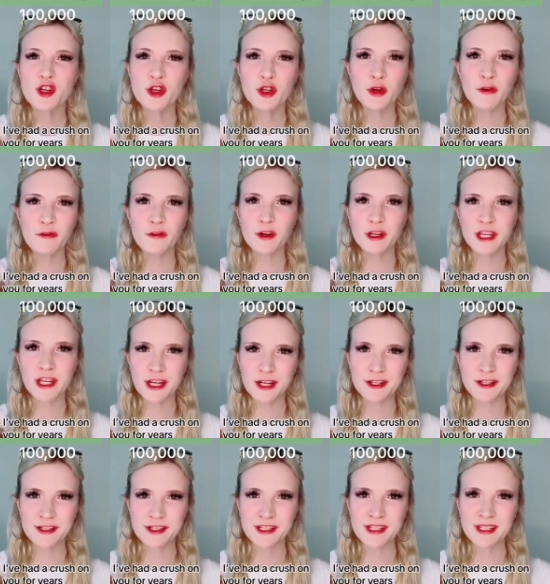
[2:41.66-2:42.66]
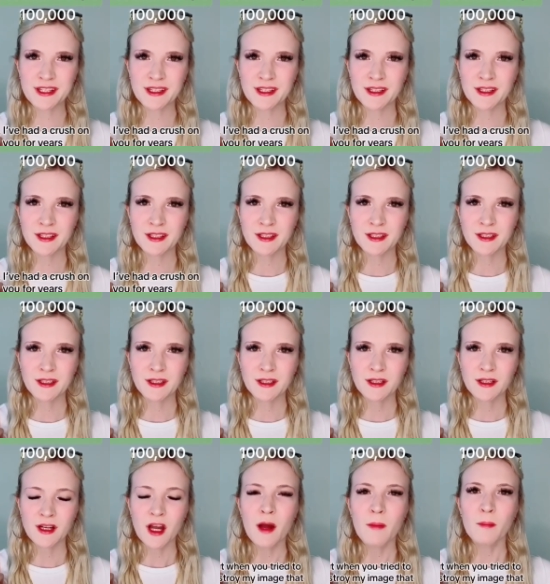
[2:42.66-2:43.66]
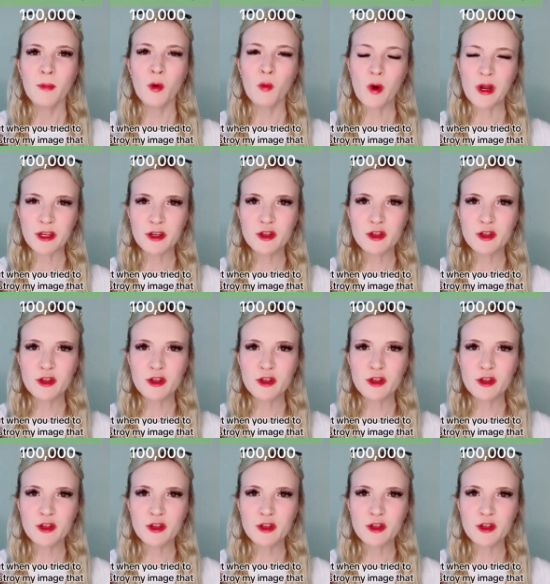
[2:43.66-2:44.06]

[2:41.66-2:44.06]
on you for years. But when you